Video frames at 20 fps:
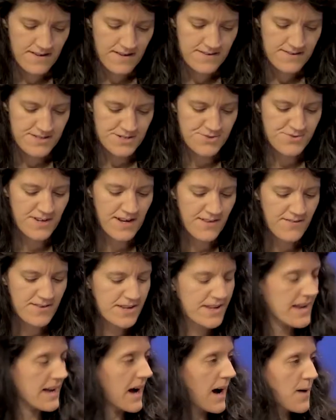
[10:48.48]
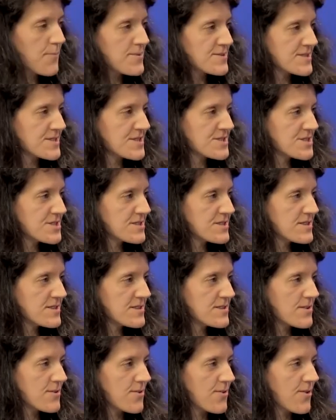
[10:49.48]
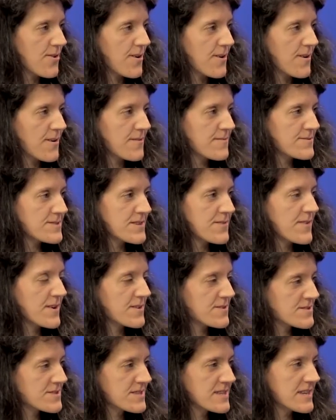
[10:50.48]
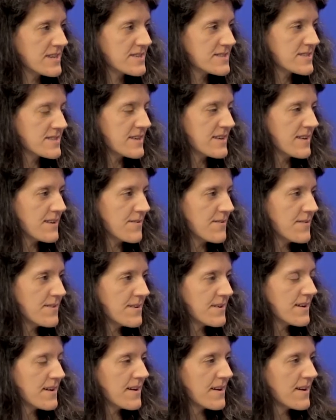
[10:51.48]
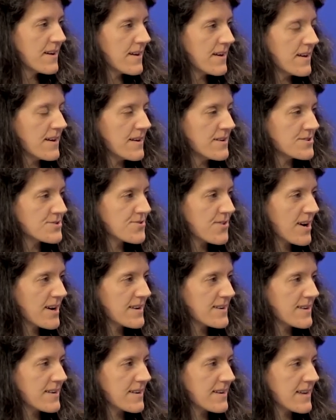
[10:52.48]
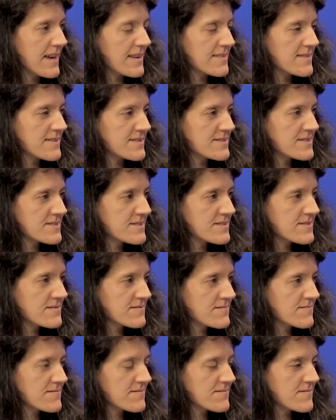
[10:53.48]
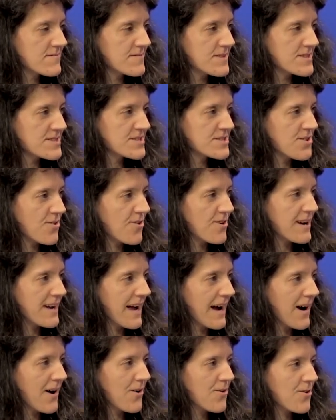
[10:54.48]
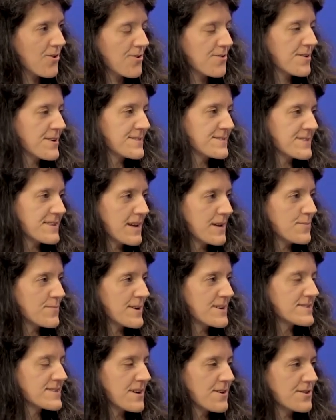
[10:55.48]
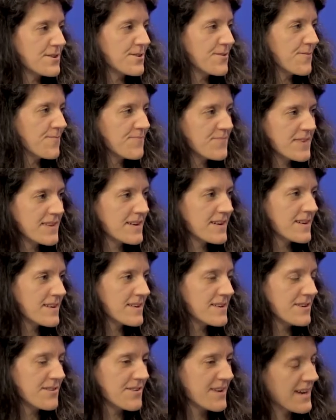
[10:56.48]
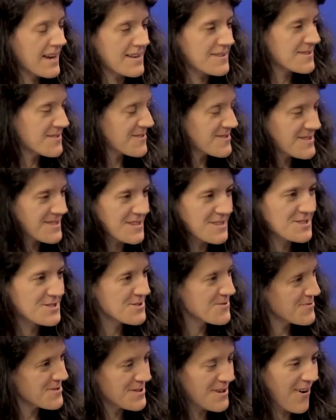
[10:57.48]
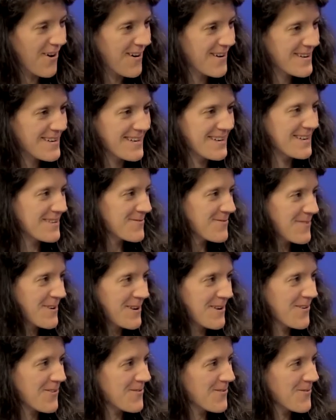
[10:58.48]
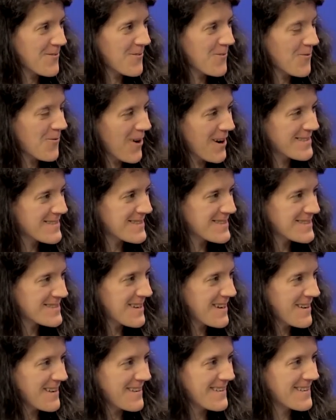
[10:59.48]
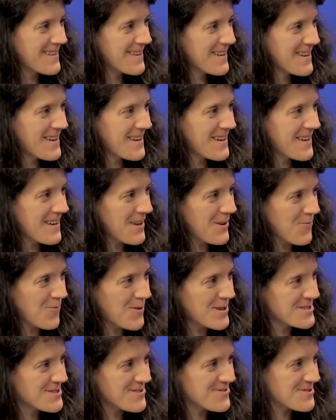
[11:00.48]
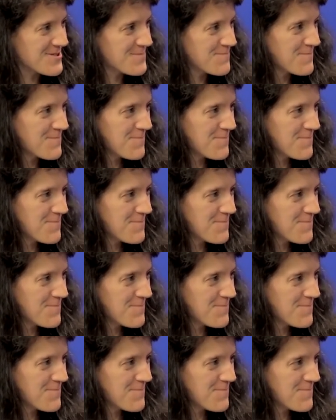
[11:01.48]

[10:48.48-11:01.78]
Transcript: Did you have any opposition or difficulties in in trying to get this this story out, or like, did anybody tell you you can't do this? It's too dark, and we don't want this on in Windsor's